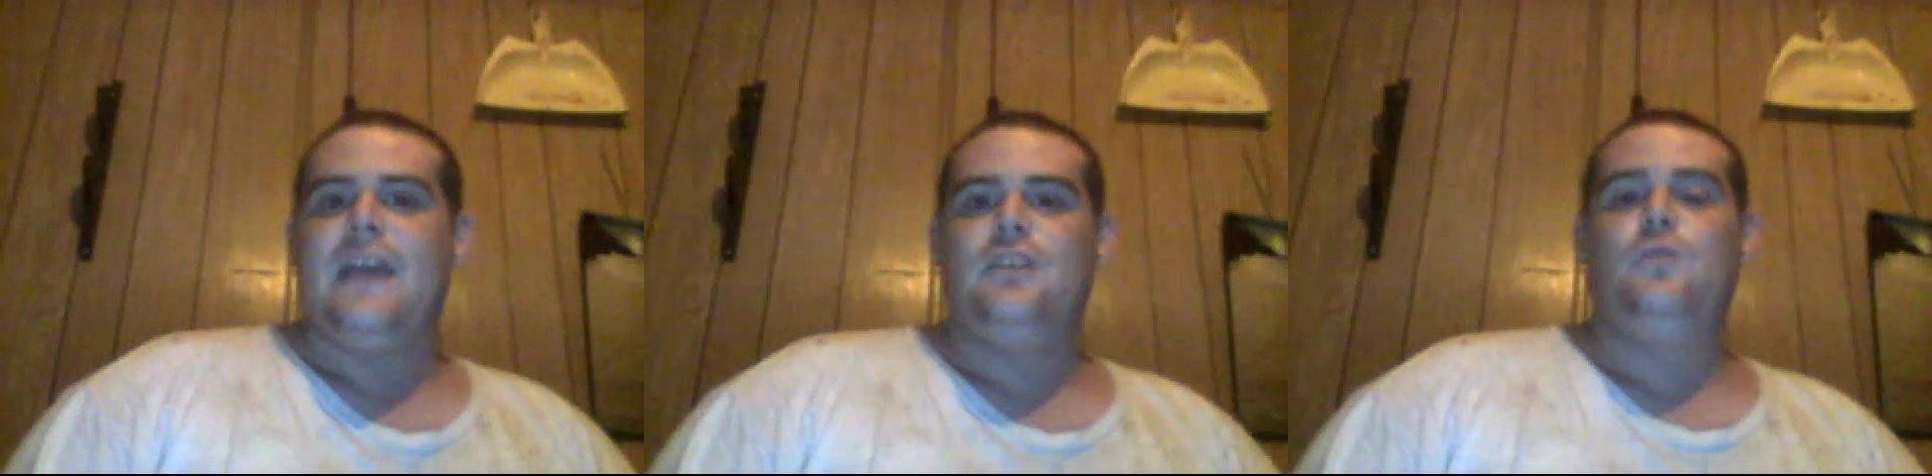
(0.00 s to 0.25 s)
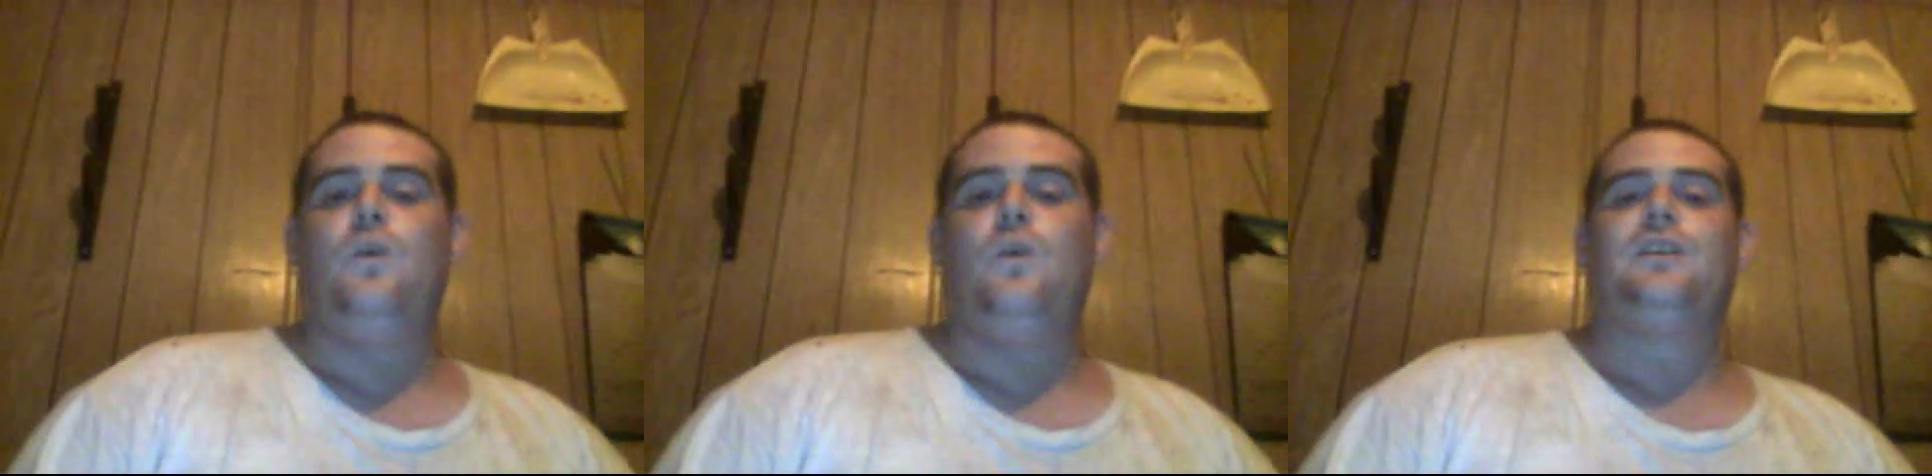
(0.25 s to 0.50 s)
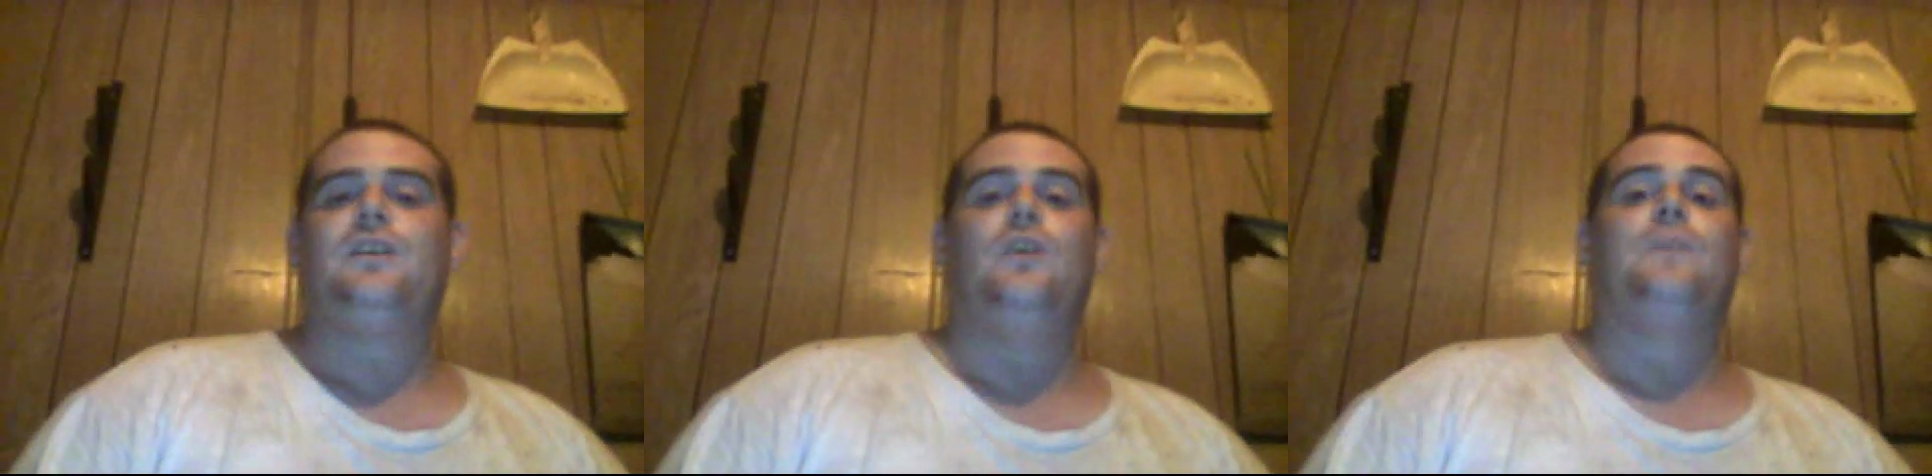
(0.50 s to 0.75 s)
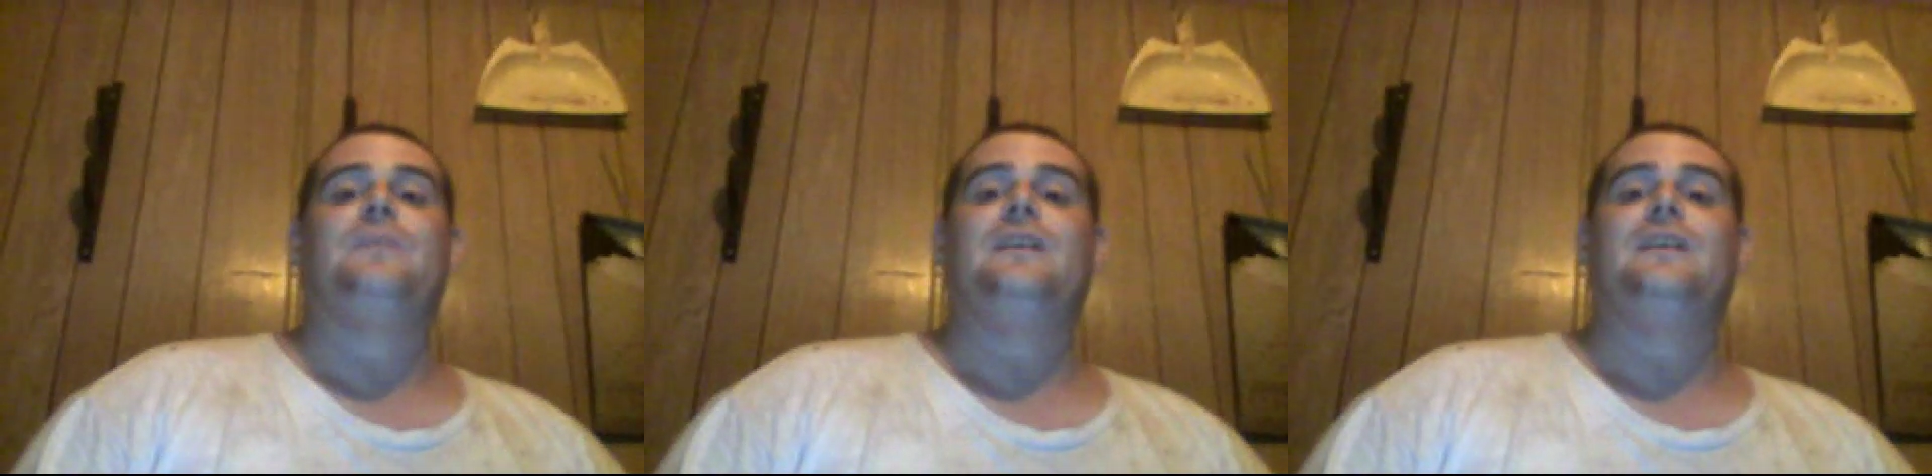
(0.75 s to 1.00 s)
You want to go
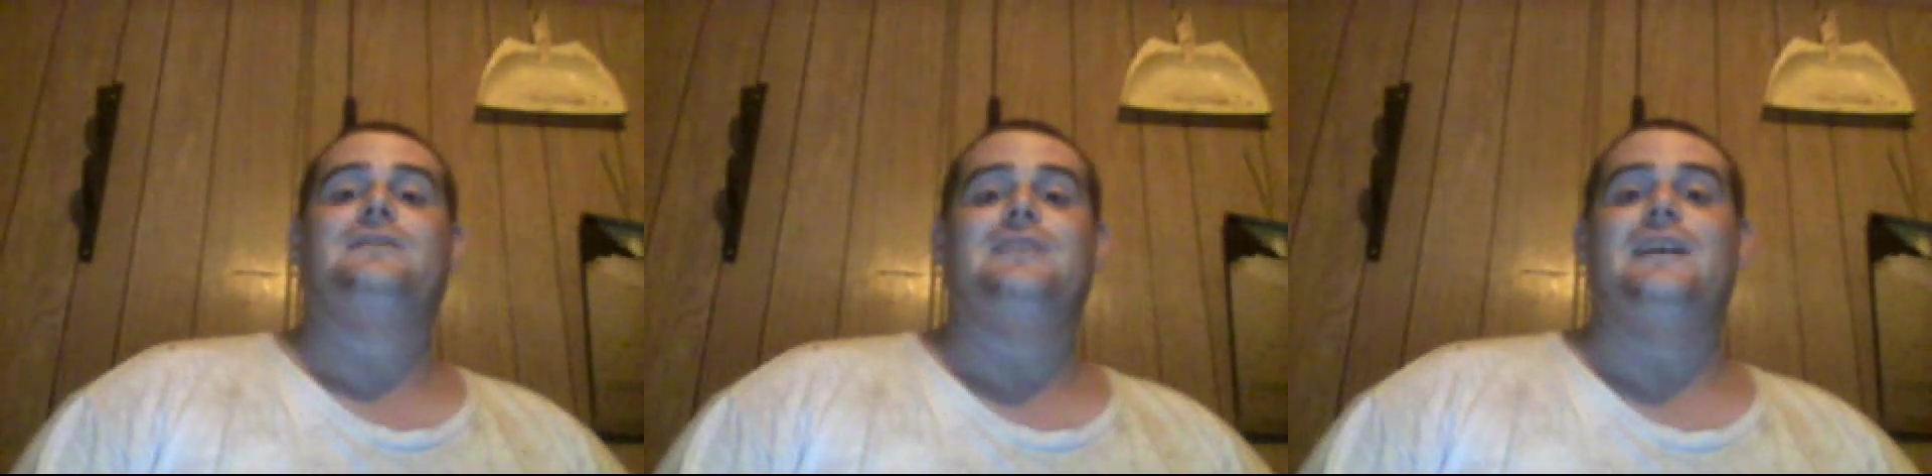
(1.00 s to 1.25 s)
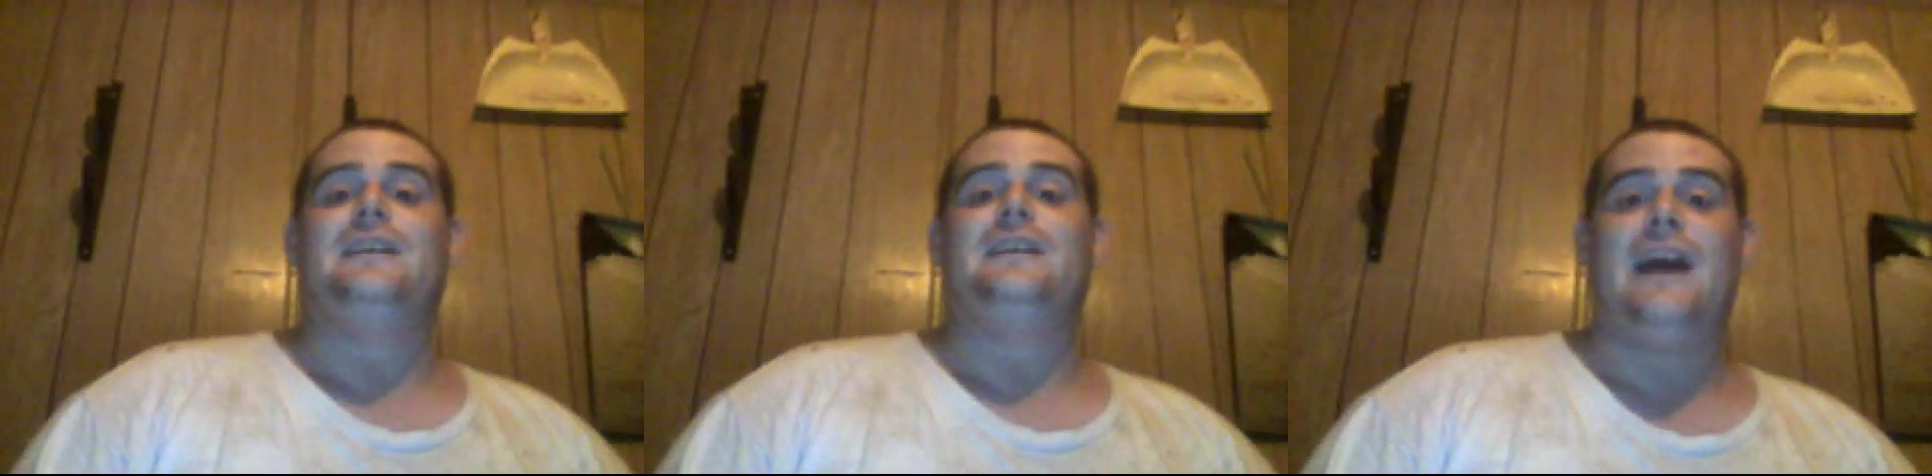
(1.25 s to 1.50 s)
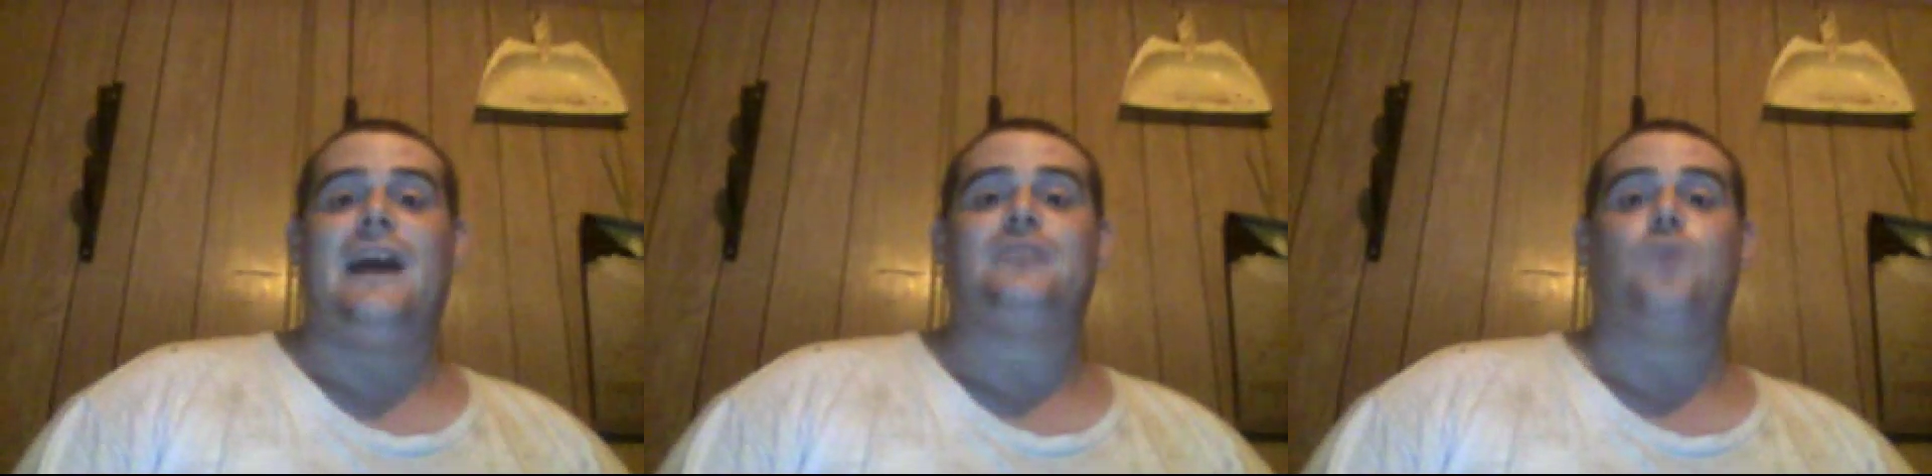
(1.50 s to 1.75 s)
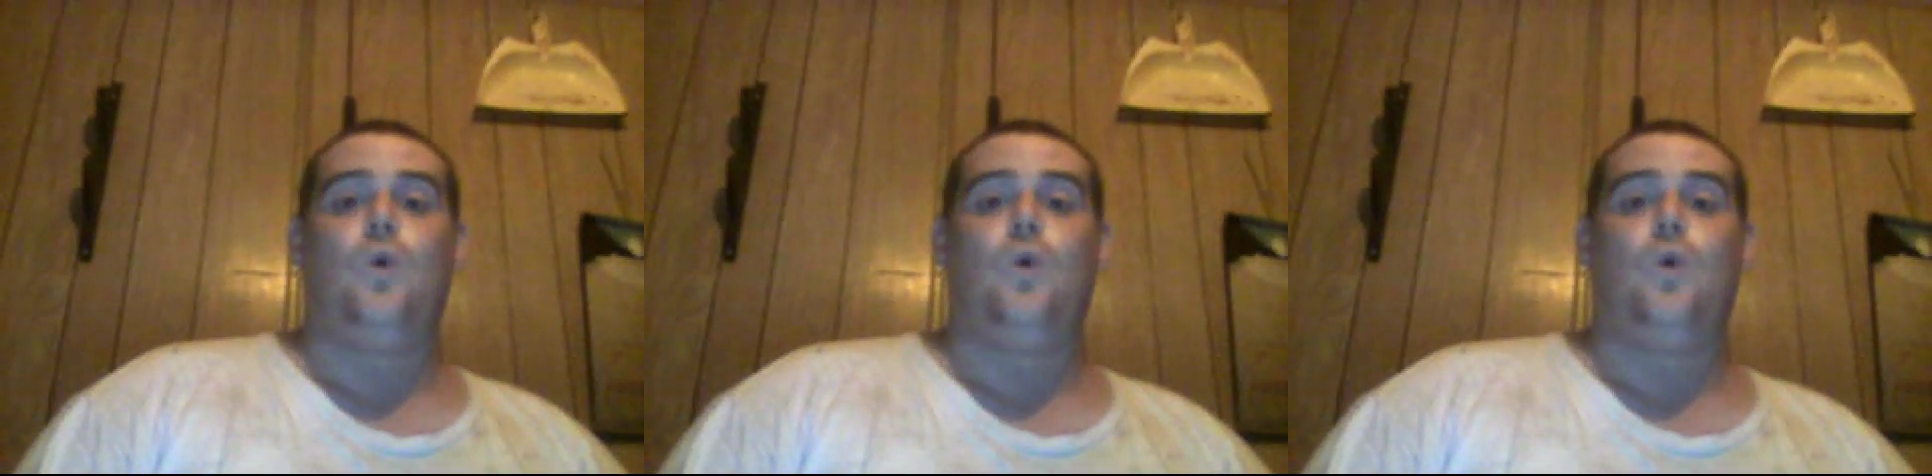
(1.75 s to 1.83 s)
up there and see a nice